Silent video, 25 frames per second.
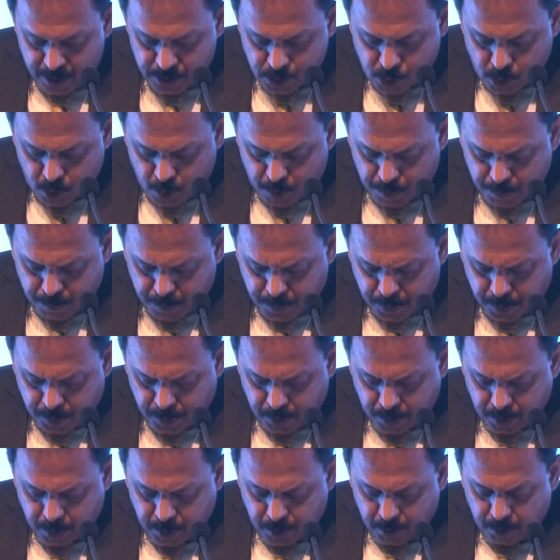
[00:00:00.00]
So
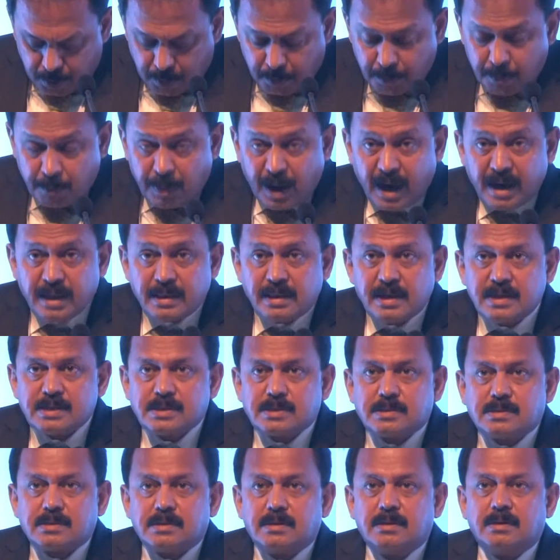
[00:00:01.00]
uh, by this,
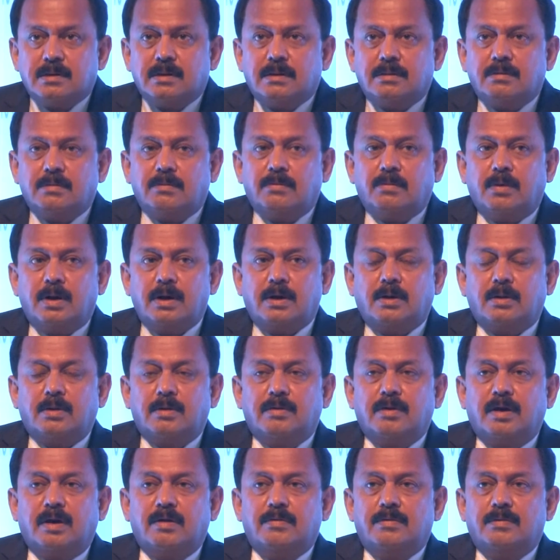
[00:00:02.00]
uh, what
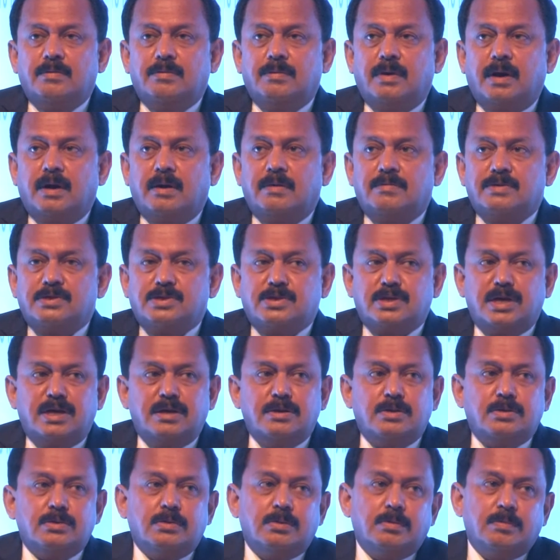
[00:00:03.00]
uh, I was
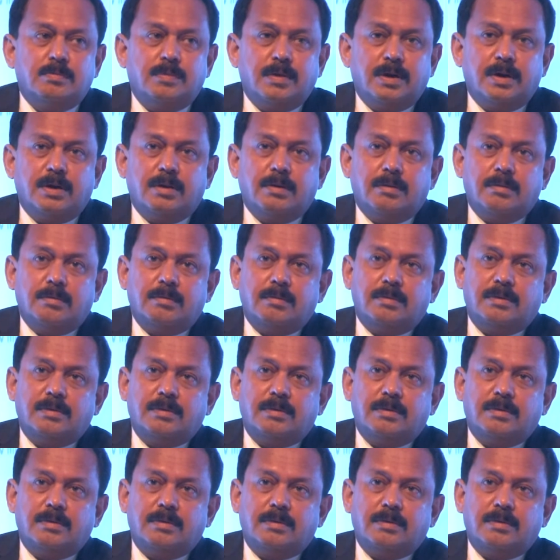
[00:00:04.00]
trying to uh,